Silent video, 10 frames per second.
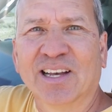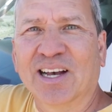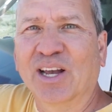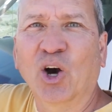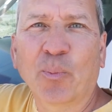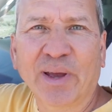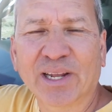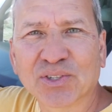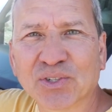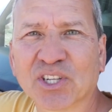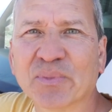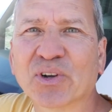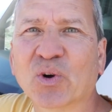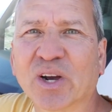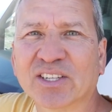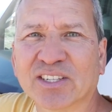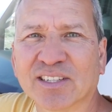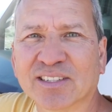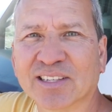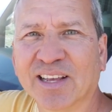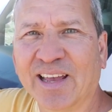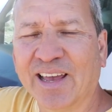I hope I answered some of your questions.